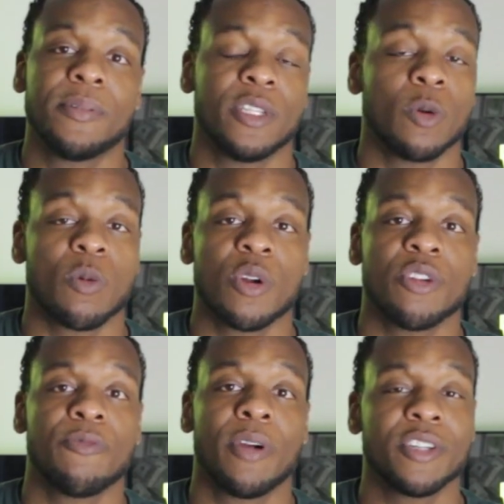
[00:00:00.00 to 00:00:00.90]
in the
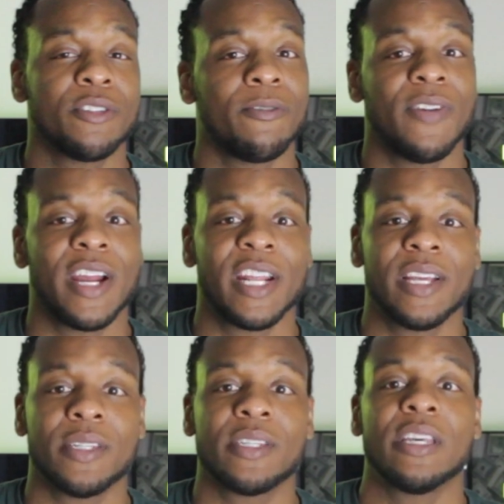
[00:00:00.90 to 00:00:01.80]
world of personal
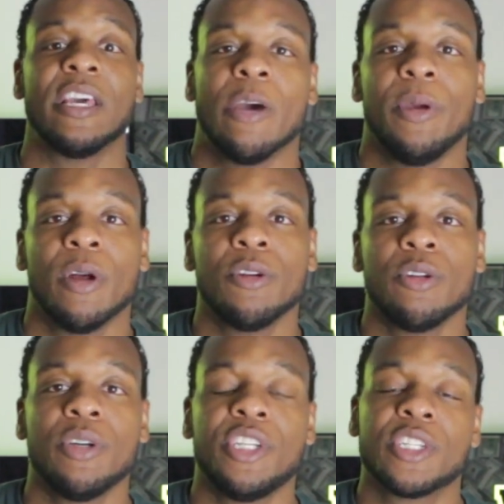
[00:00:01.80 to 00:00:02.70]
finance. We don't
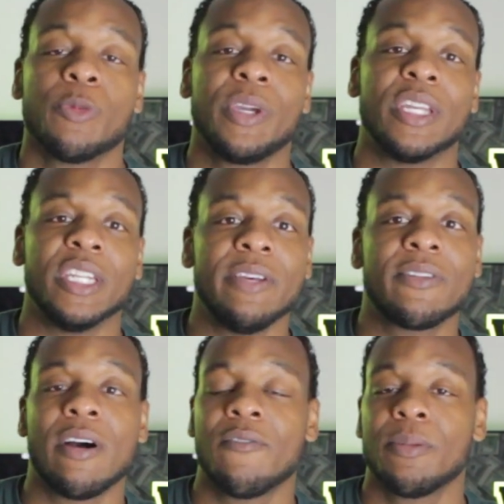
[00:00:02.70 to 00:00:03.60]
do it just so we can
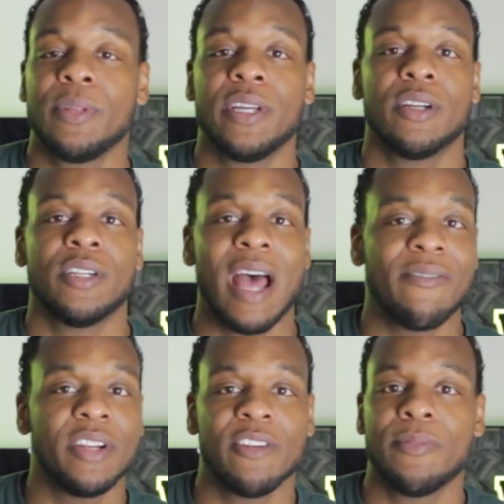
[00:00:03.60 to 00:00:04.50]
live comfortably or
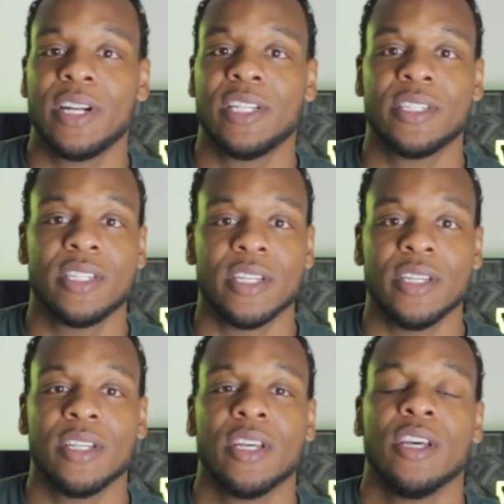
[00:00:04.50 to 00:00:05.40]
have enough money to
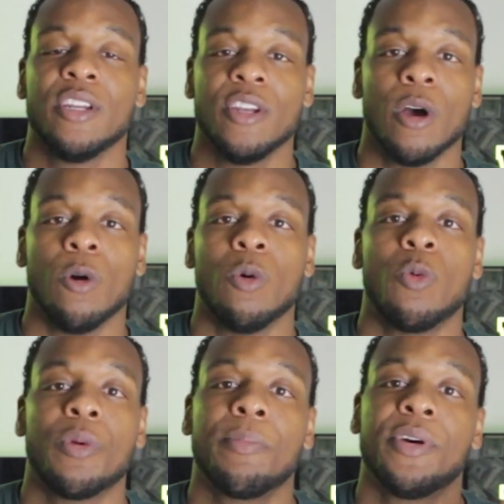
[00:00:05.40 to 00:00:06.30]
stunt. No,
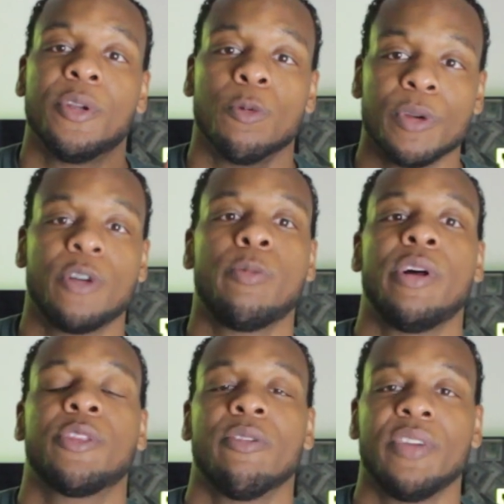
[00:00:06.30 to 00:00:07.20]
we're building real
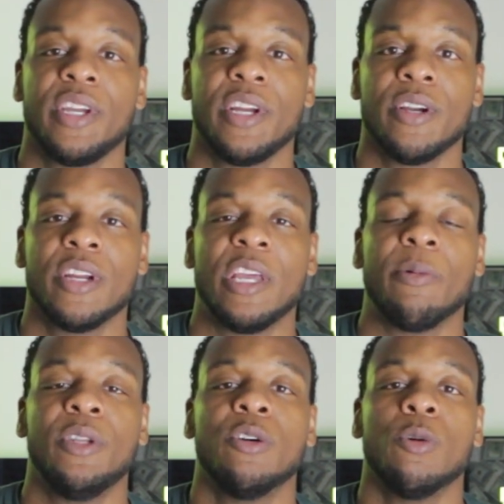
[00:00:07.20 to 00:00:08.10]
wealth over here, and
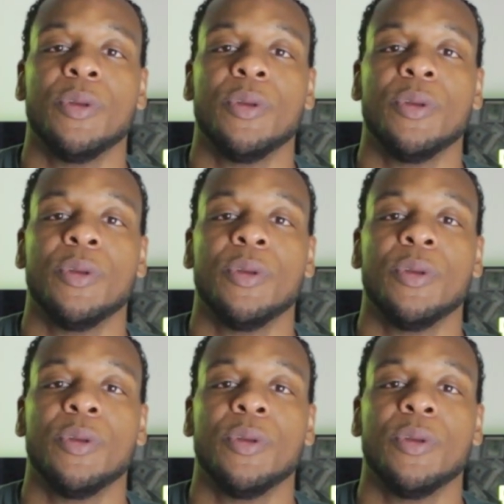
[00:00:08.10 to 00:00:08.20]
we do it